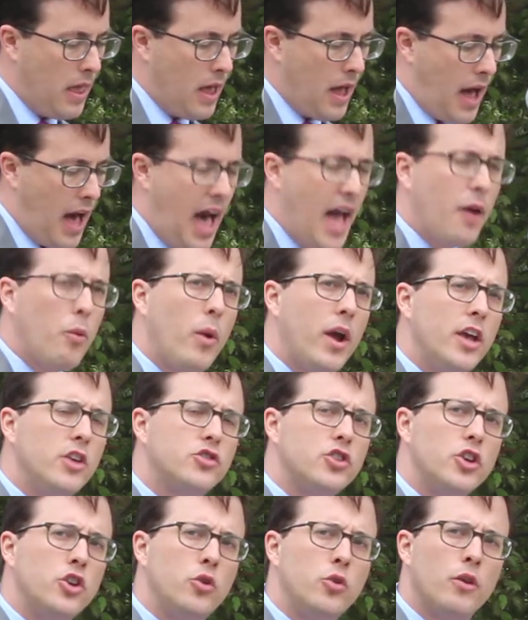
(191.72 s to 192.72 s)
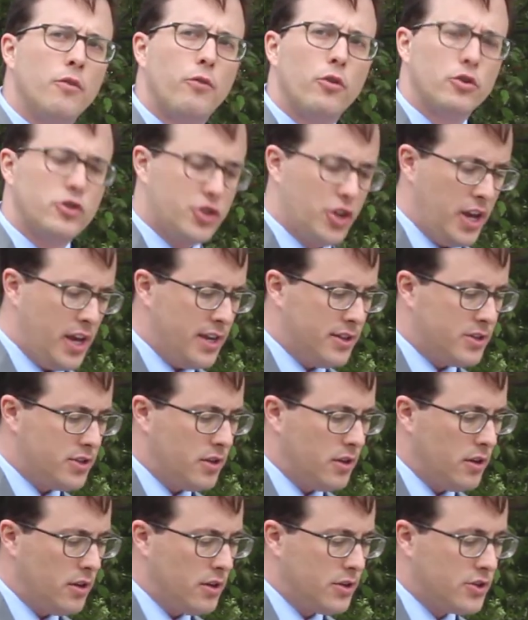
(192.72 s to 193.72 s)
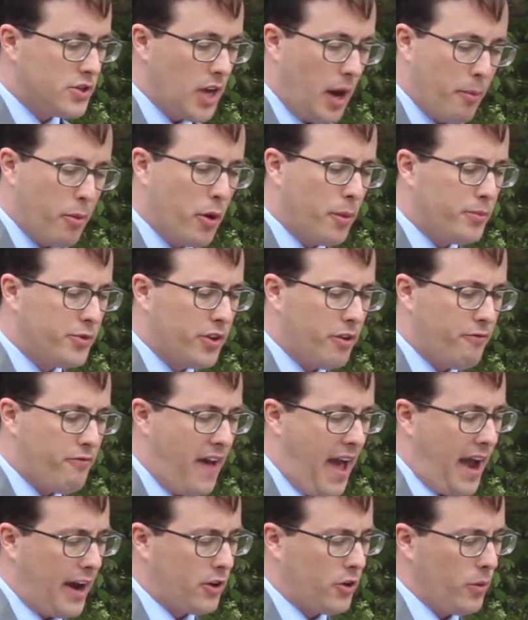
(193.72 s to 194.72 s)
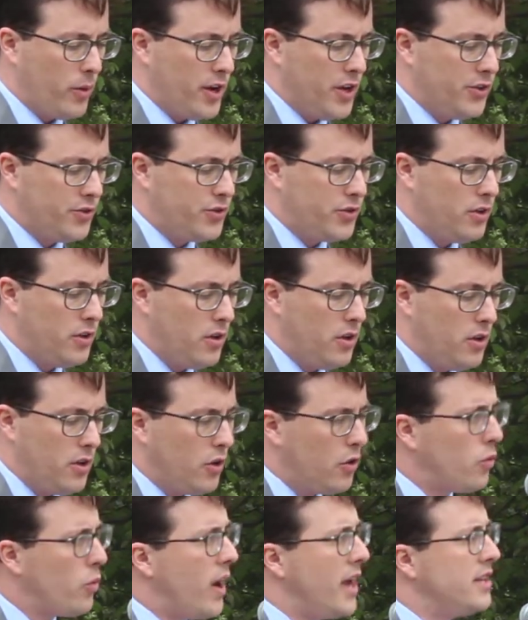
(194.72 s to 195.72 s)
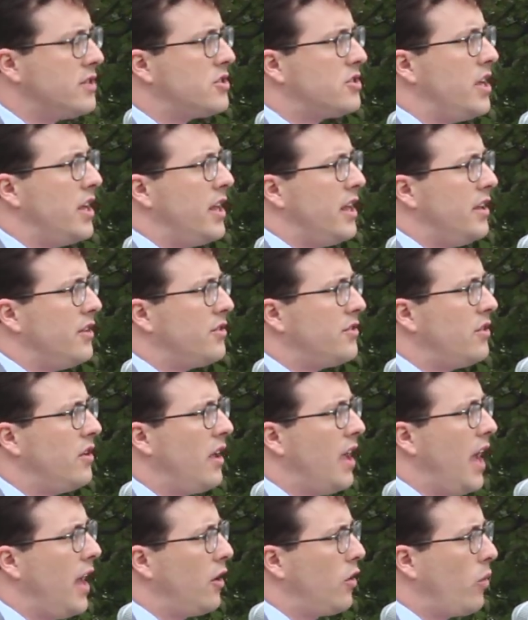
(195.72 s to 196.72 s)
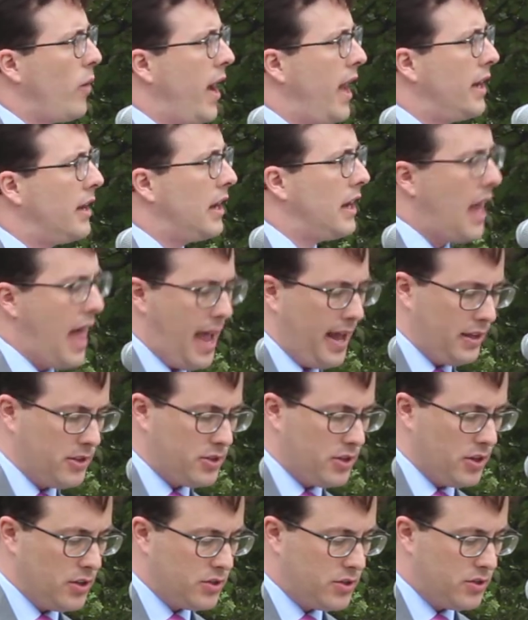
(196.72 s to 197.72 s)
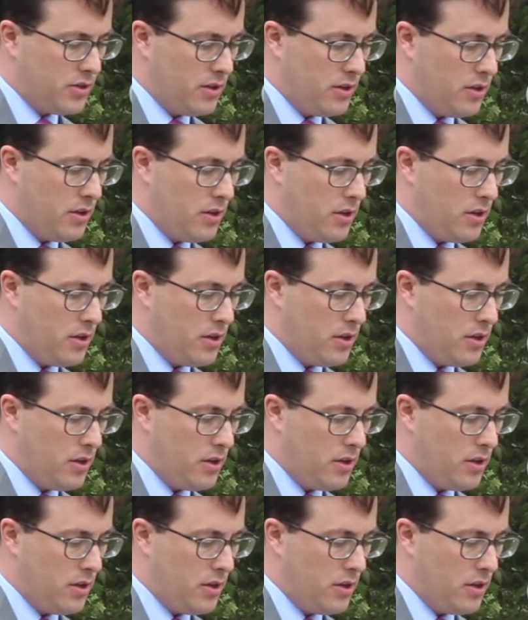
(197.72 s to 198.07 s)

highways and universities, suburbs and factories, great cities and grand alliances,